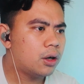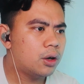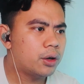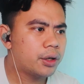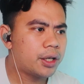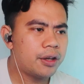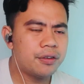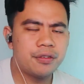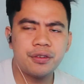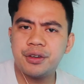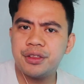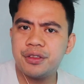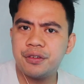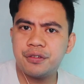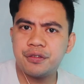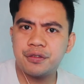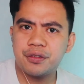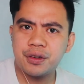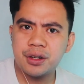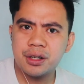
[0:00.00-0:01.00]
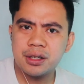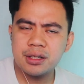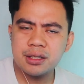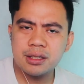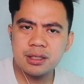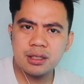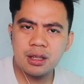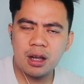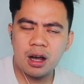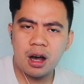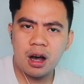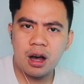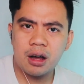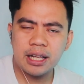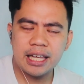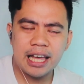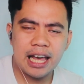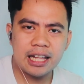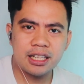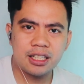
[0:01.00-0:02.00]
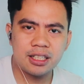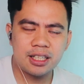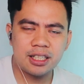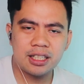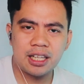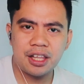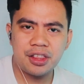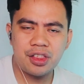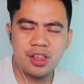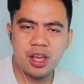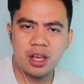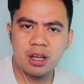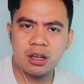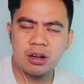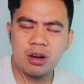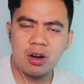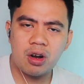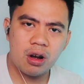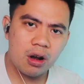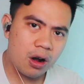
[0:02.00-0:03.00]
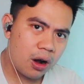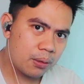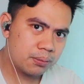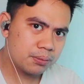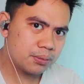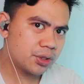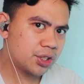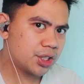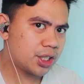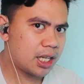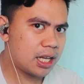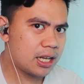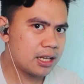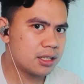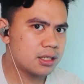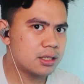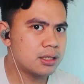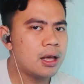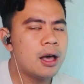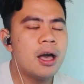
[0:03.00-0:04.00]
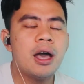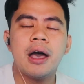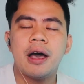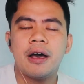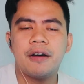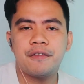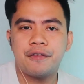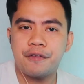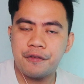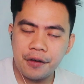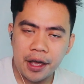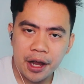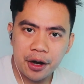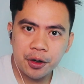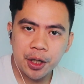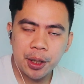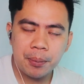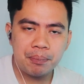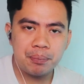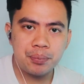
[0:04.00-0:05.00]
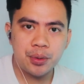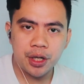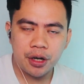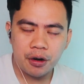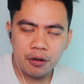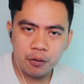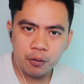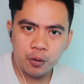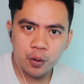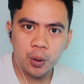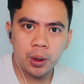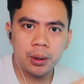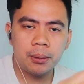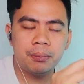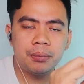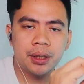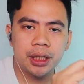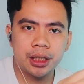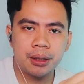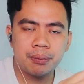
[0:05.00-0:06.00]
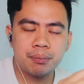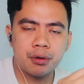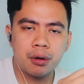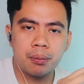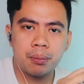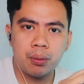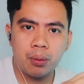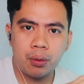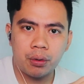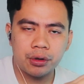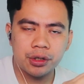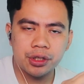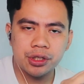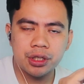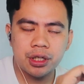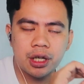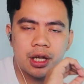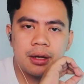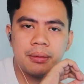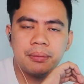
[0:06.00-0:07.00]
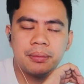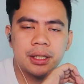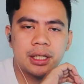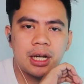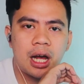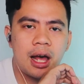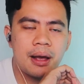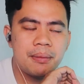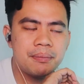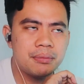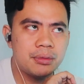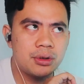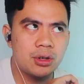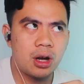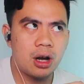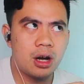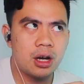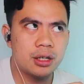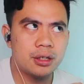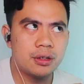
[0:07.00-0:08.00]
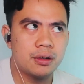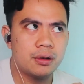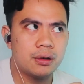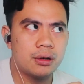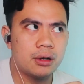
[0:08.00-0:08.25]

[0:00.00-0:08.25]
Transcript: Okay, for the first candidate, I think she has a very beautiful body proportion, but I'm not